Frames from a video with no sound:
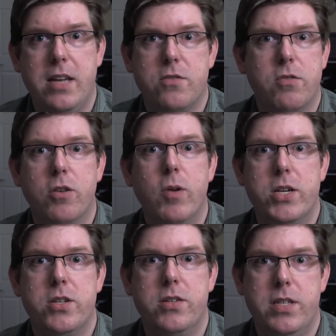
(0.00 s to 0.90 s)
answering
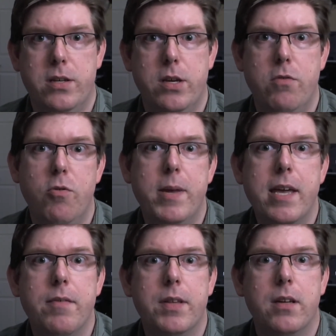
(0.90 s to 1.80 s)
questions. You will be
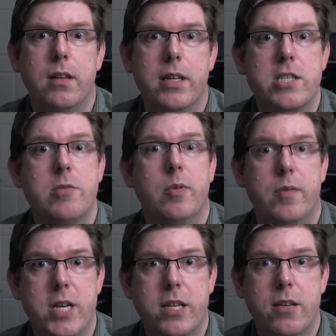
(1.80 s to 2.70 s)
given a list of
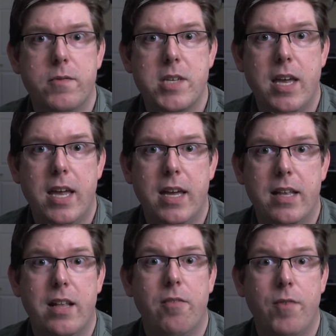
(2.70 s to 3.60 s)
objectives and
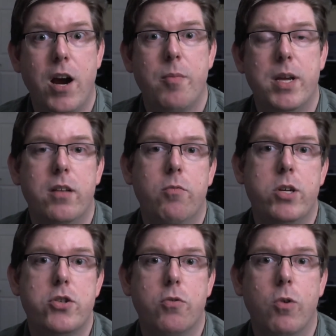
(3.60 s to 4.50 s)
an environment in
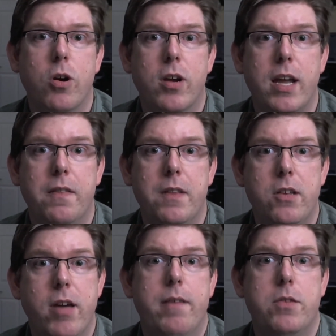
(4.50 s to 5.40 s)
which to work, and then
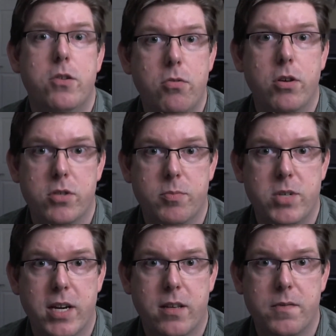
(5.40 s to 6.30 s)
you have to do those
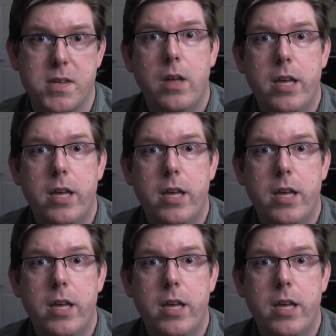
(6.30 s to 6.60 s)
objectives.